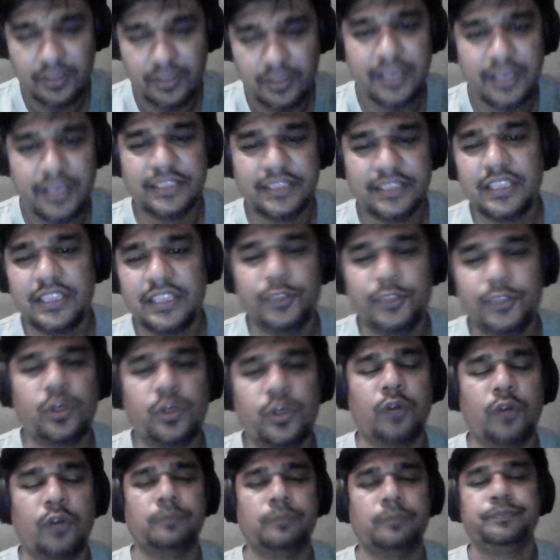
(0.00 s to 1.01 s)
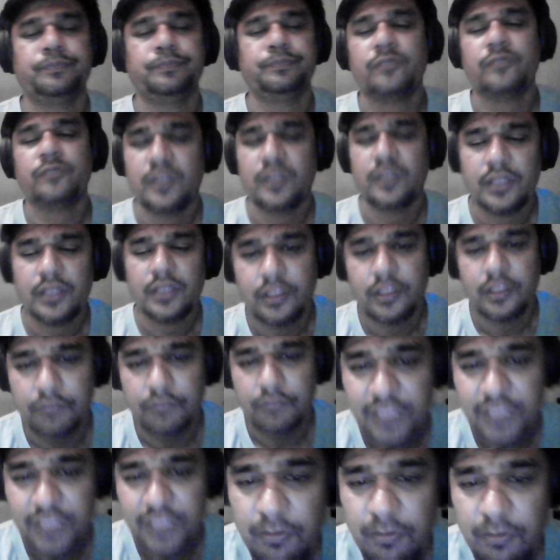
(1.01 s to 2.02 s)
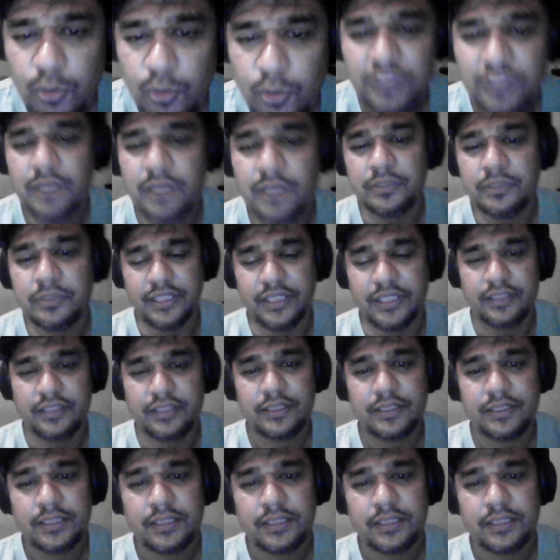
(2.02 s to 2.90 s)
I tell you how. Become on thumbnail.